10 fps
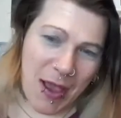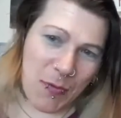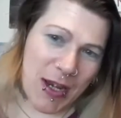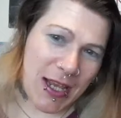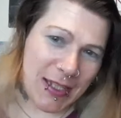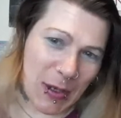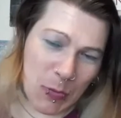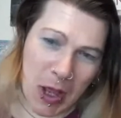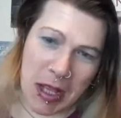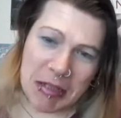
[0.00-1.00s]
And when I say
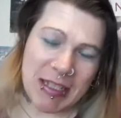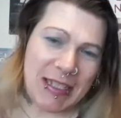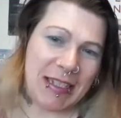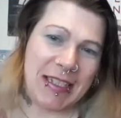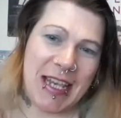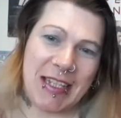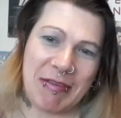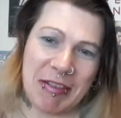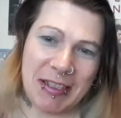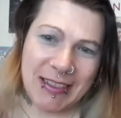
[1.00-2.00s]
wildly
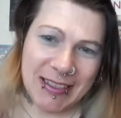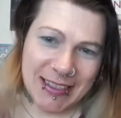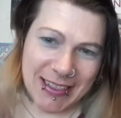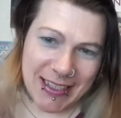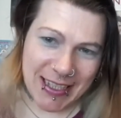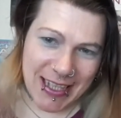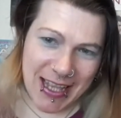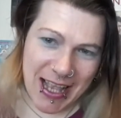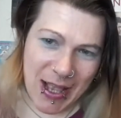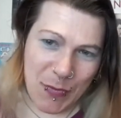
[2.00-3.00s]
successful,
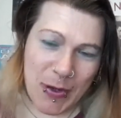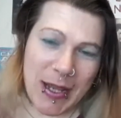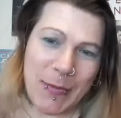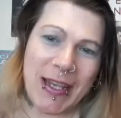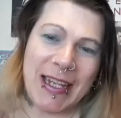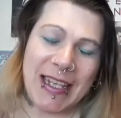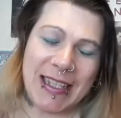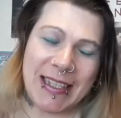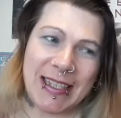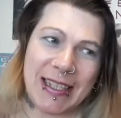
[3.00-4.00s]
what I mean
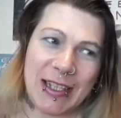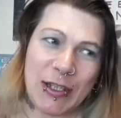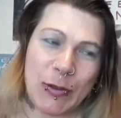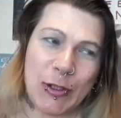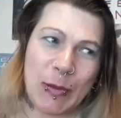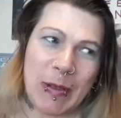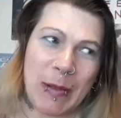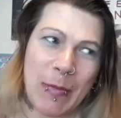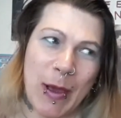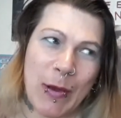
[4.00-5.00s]
is YouTube
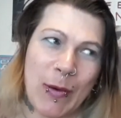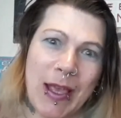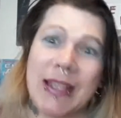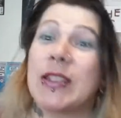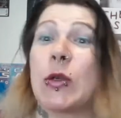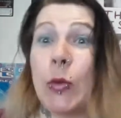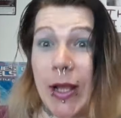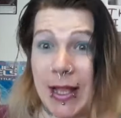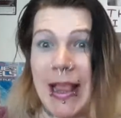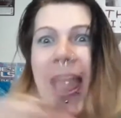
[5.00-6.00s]
limbo is the
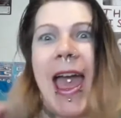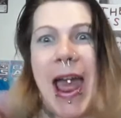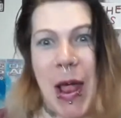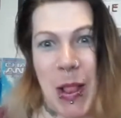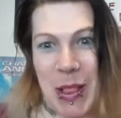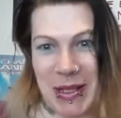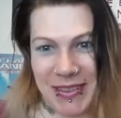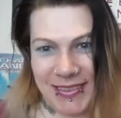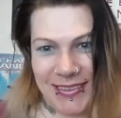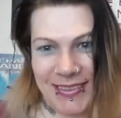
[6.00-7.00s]
real hell.
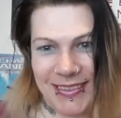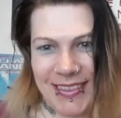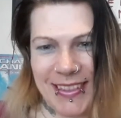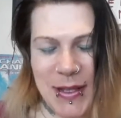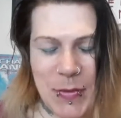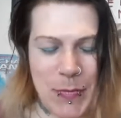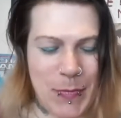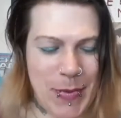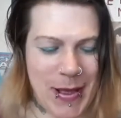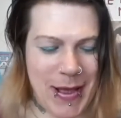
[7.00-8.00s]

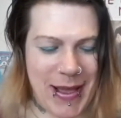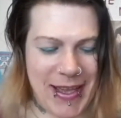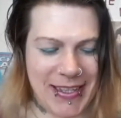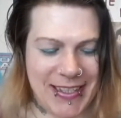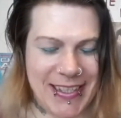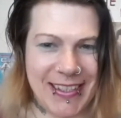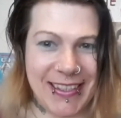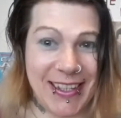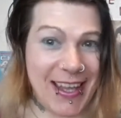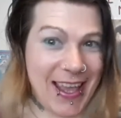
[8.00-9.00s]
But
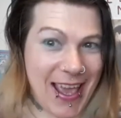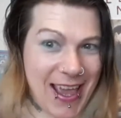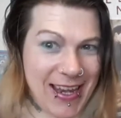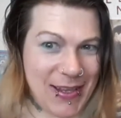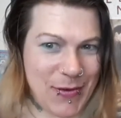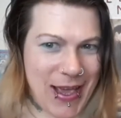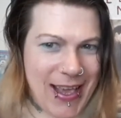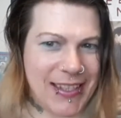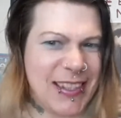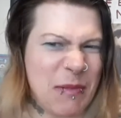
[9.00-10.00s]

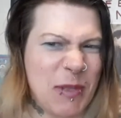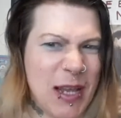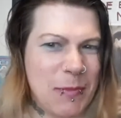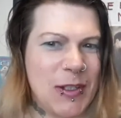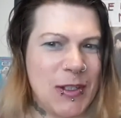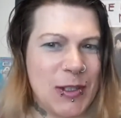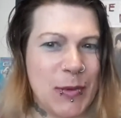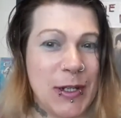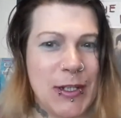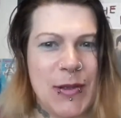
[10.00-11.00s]
anyway, sometimes you just
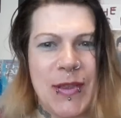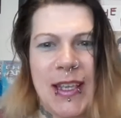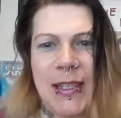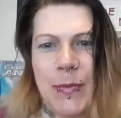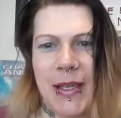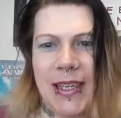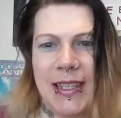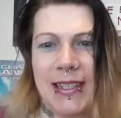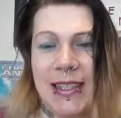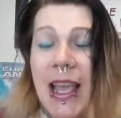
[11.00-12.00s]
want to do things
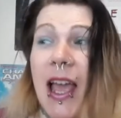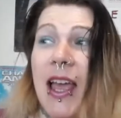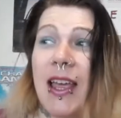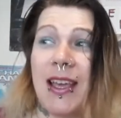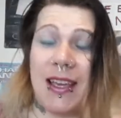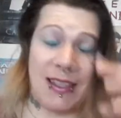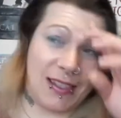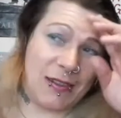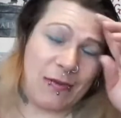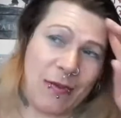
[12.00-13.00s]
because
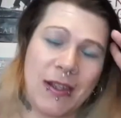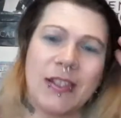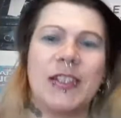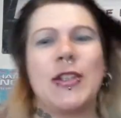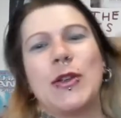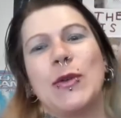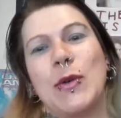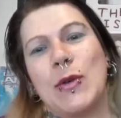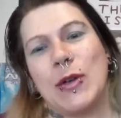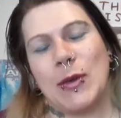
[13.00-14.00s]
it's fun to do
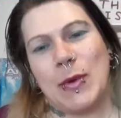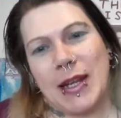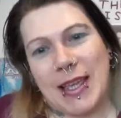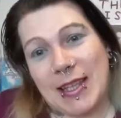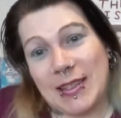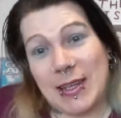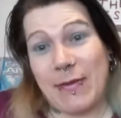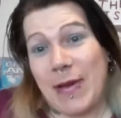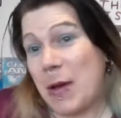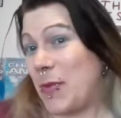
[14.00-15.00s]
or you want to get
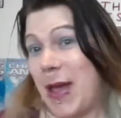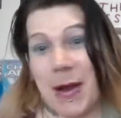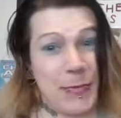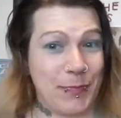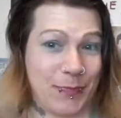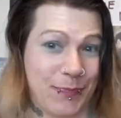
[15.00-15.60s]
stuff out there.